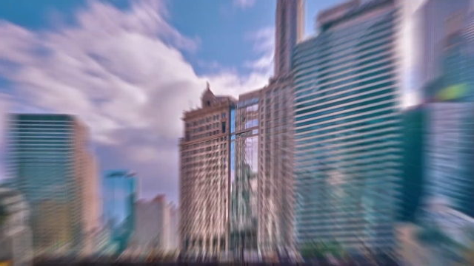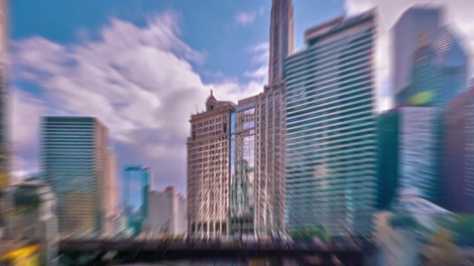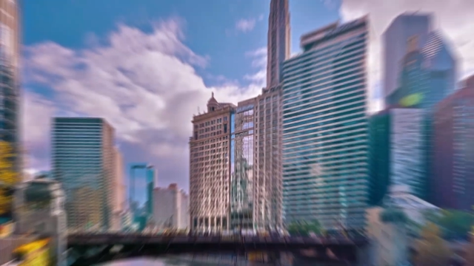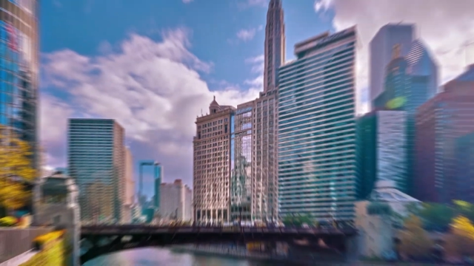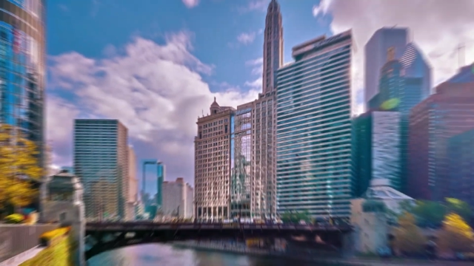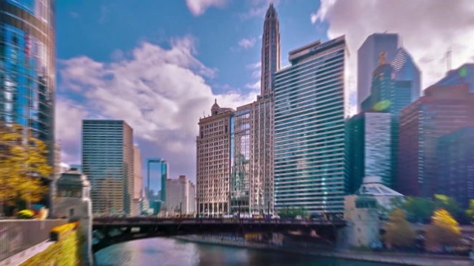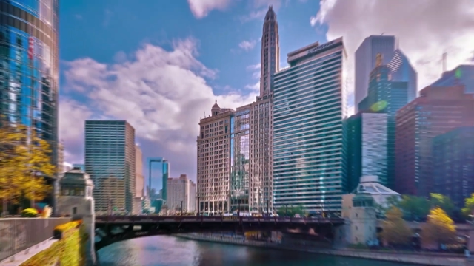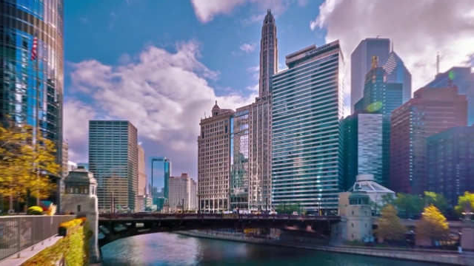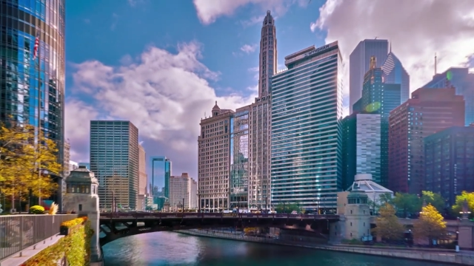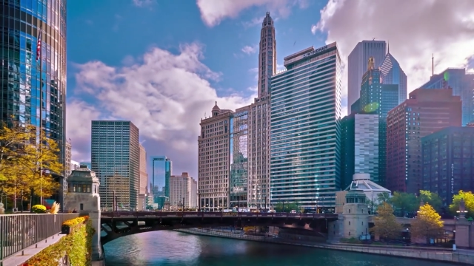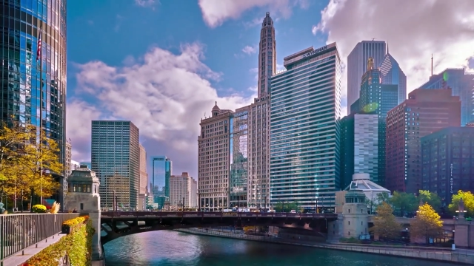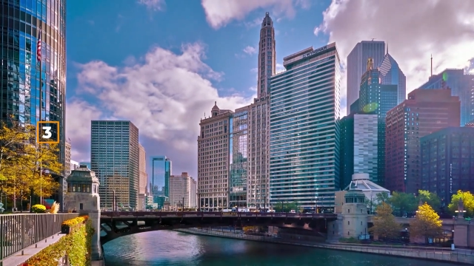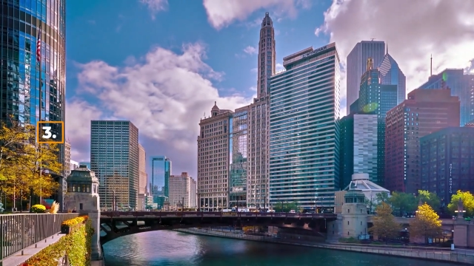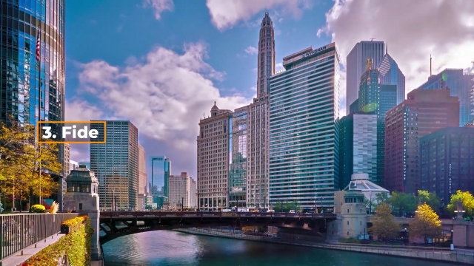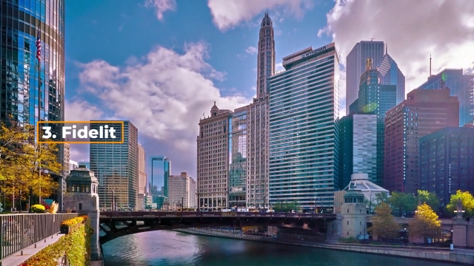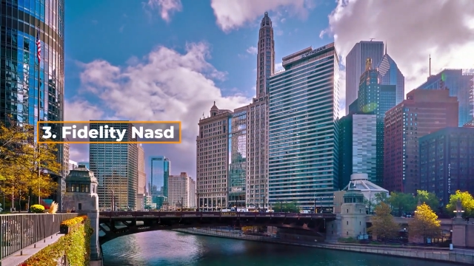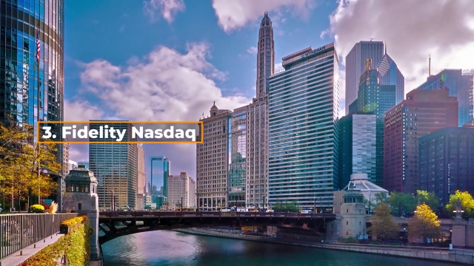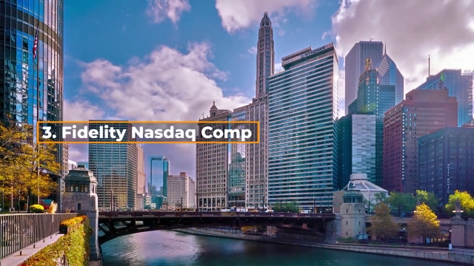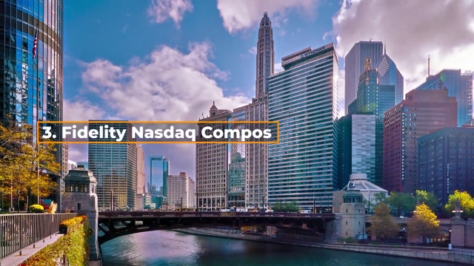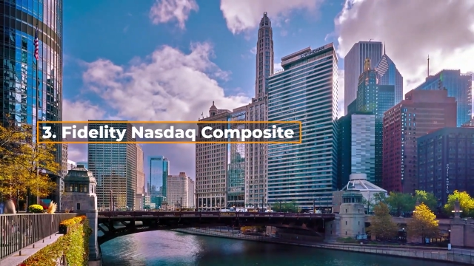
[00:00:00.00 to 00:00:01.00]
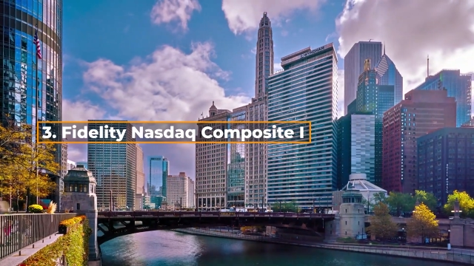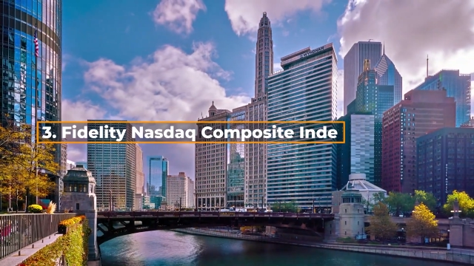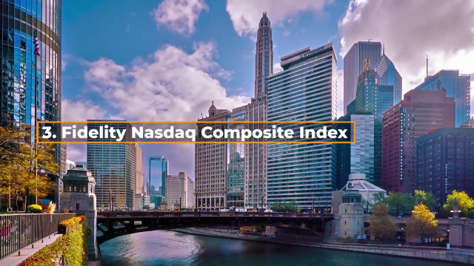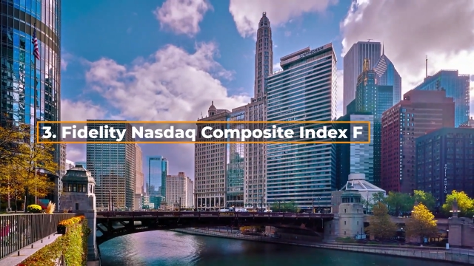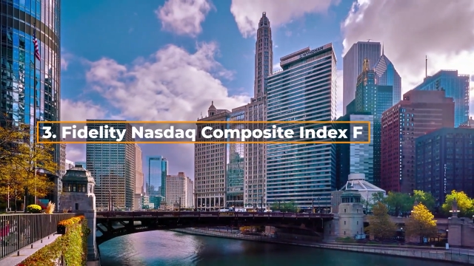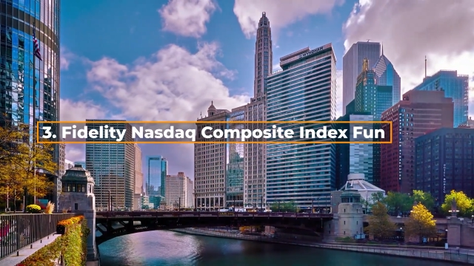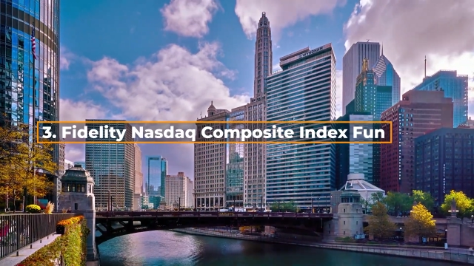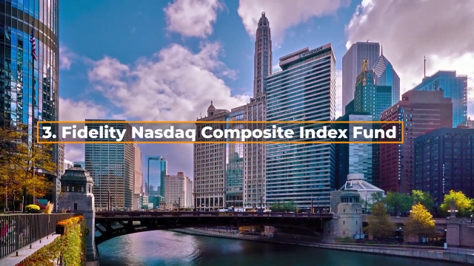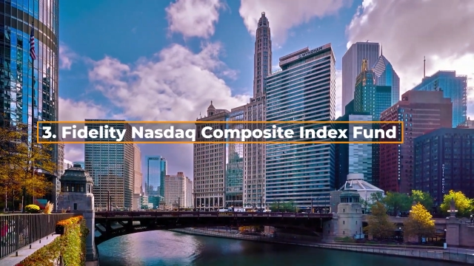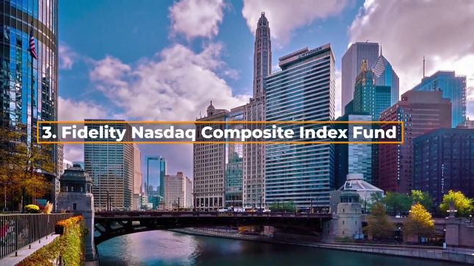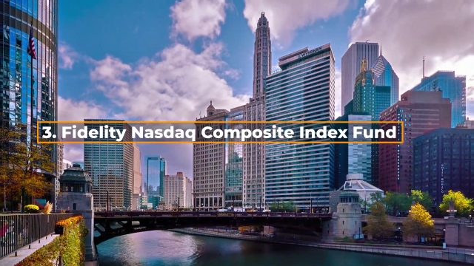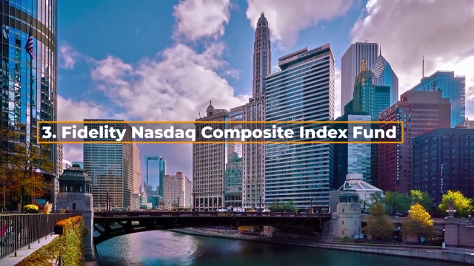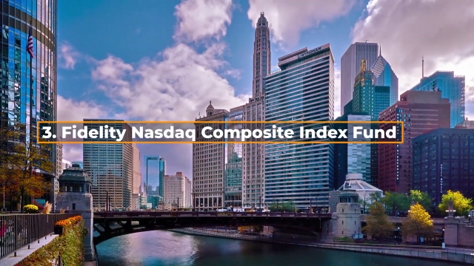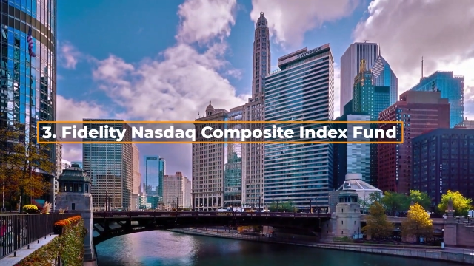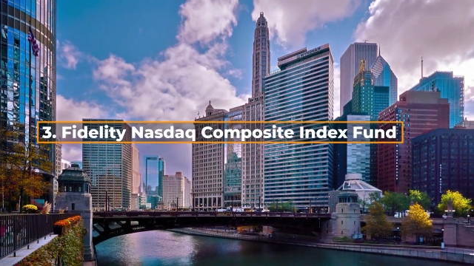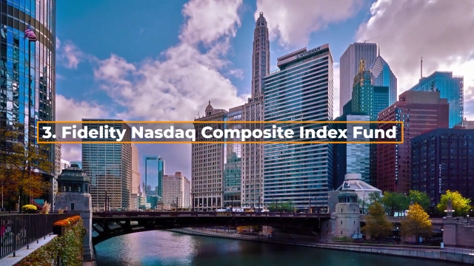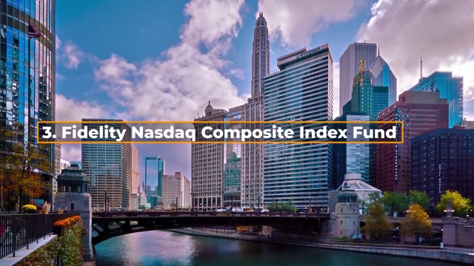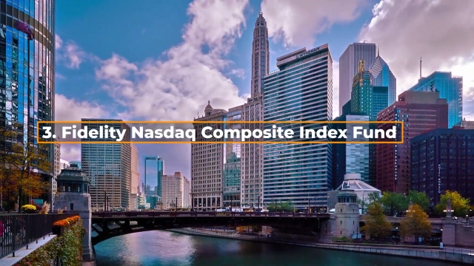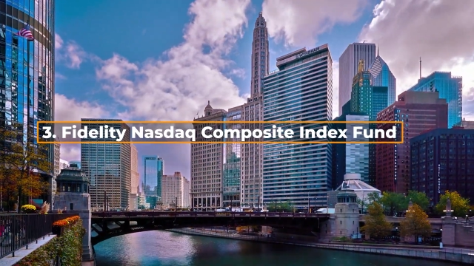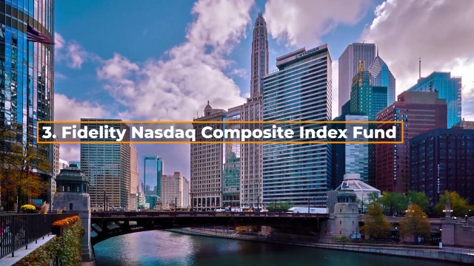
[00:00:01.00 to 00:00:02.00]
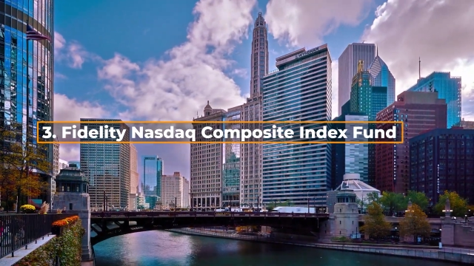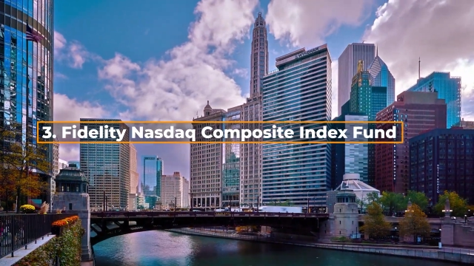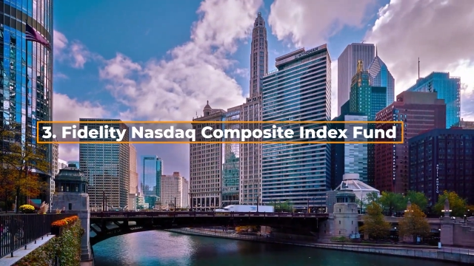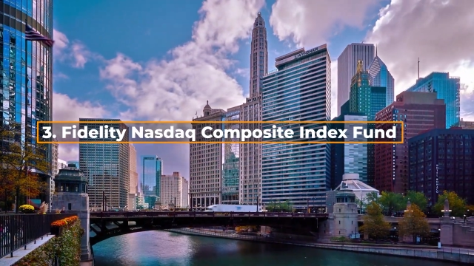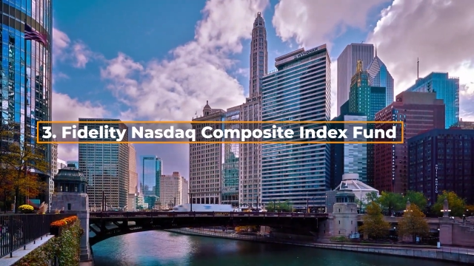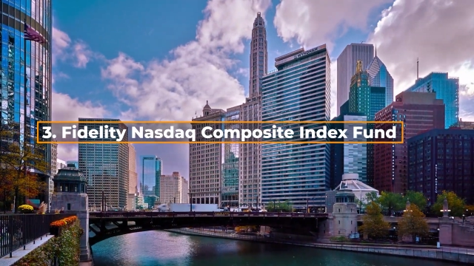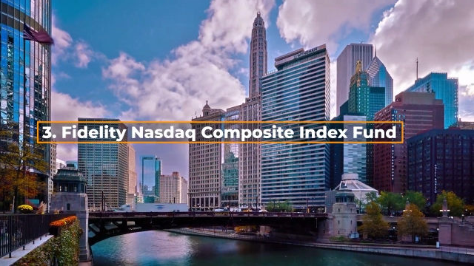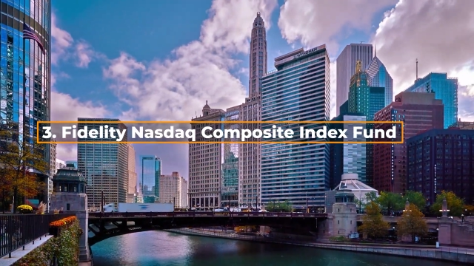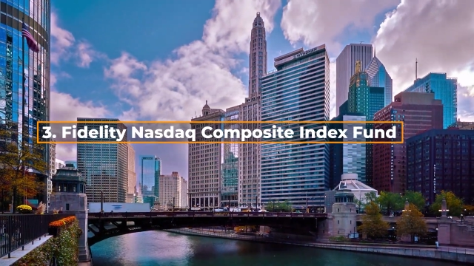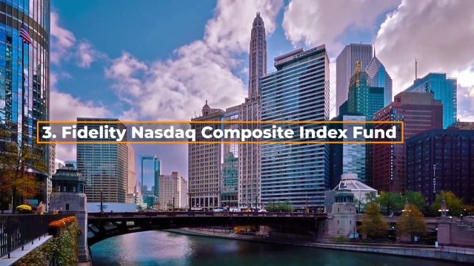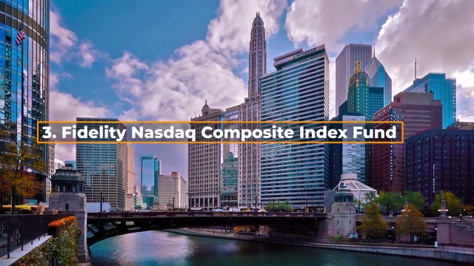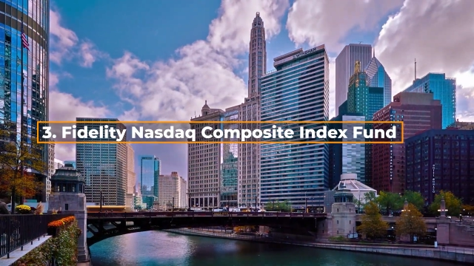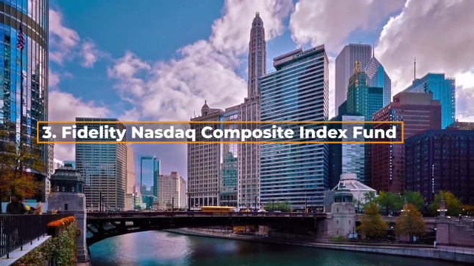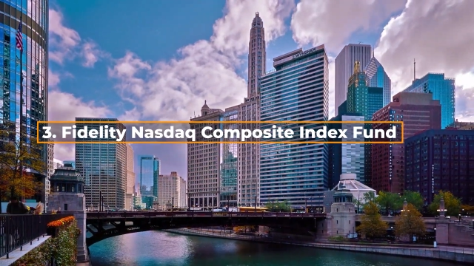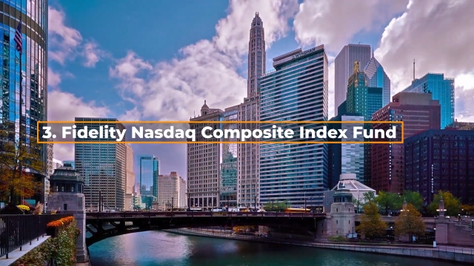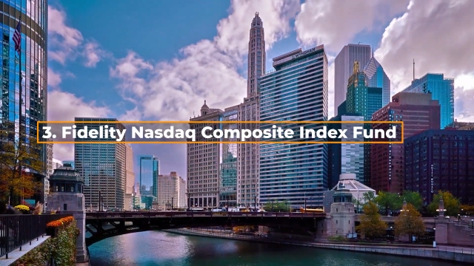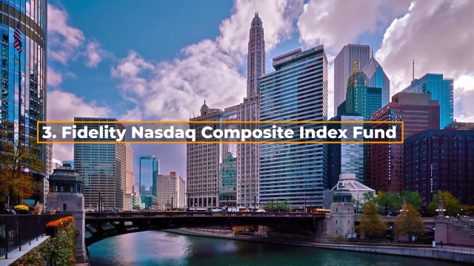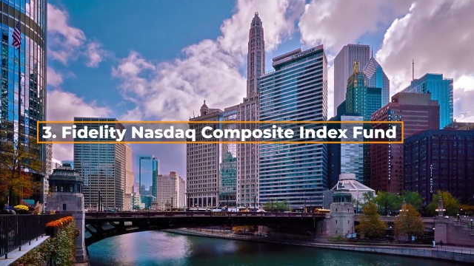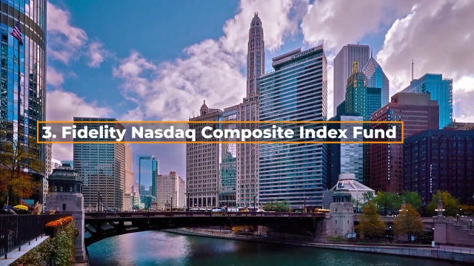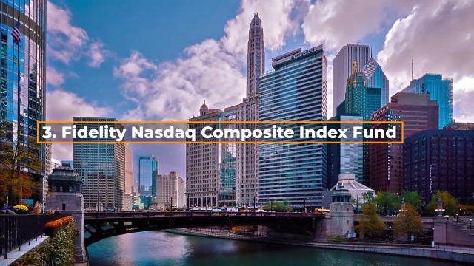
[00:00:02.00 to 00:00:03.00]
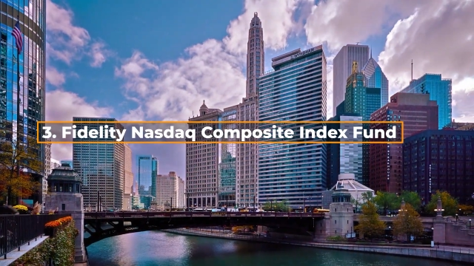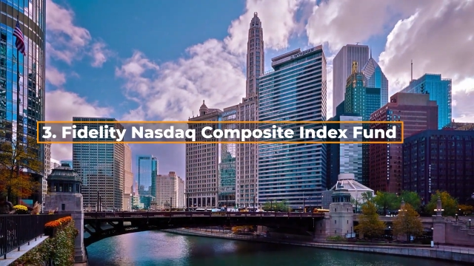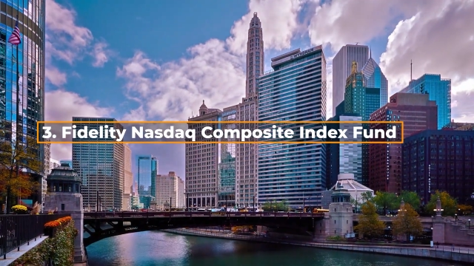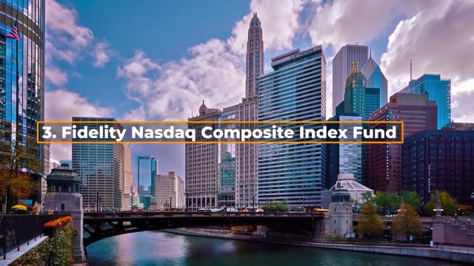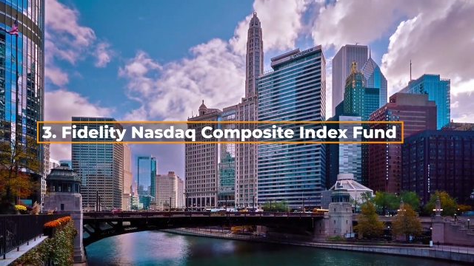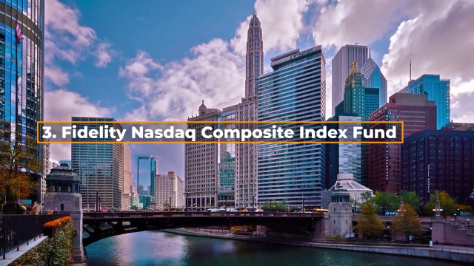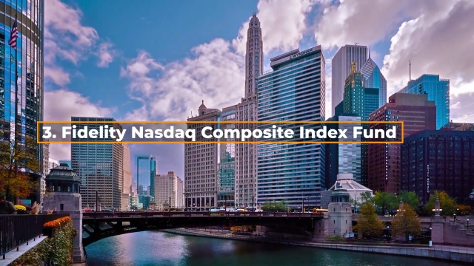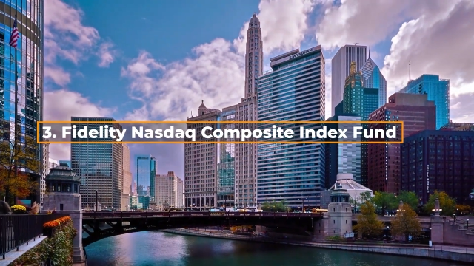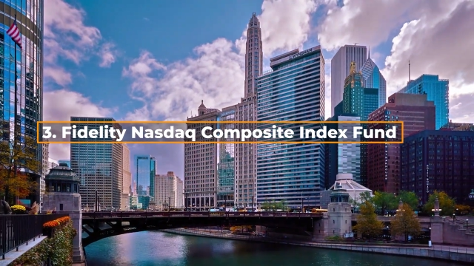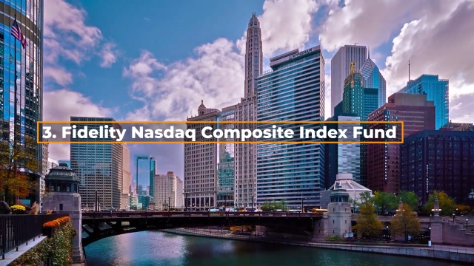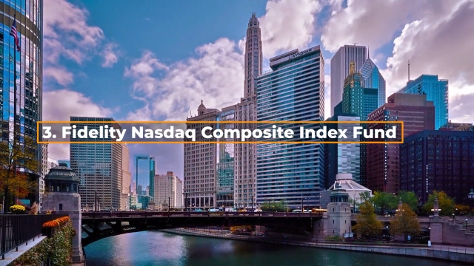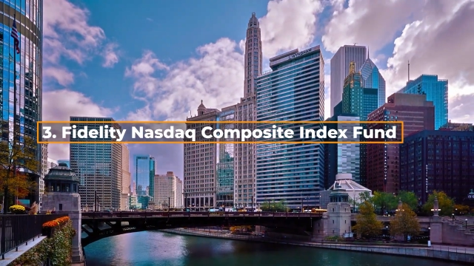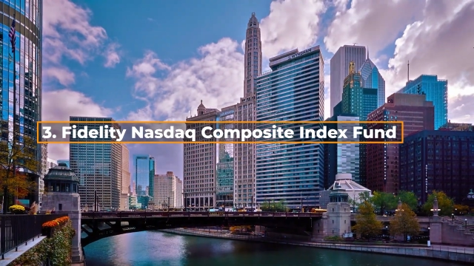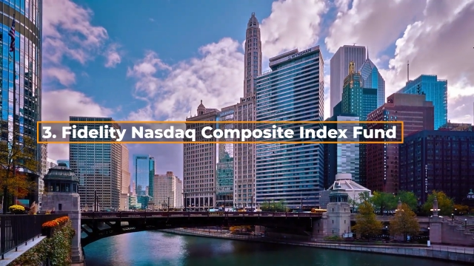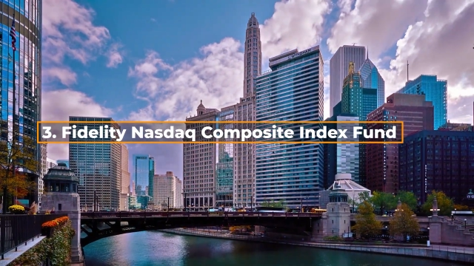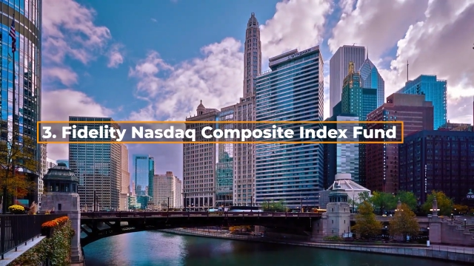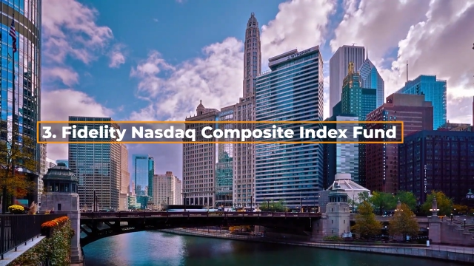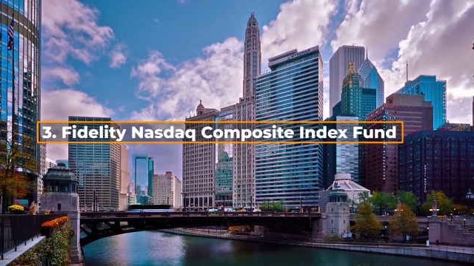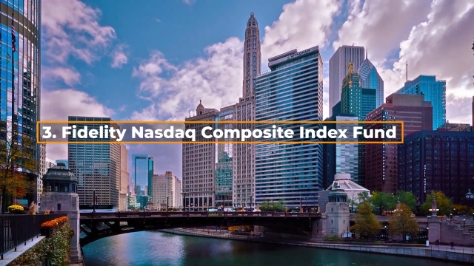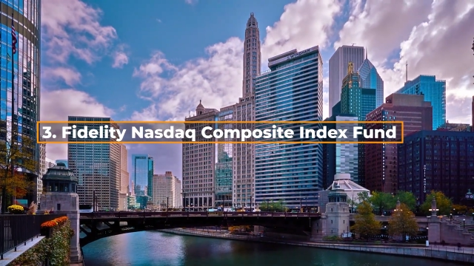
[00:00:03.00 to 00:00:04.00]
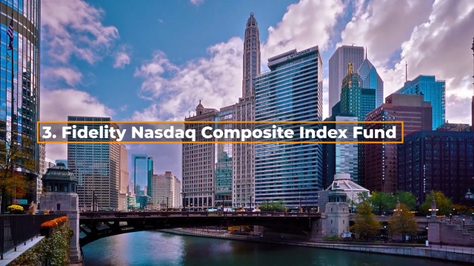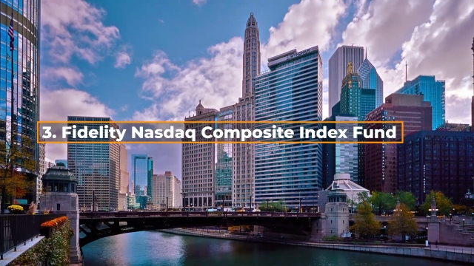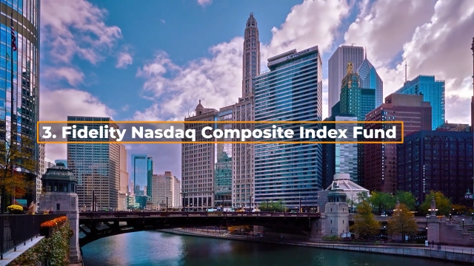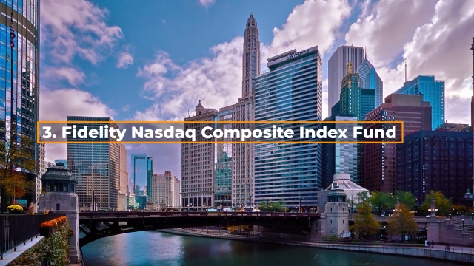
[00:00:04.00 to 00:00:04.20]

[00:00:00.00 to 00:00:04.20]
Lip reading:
No face is visible, so there are no lips to read.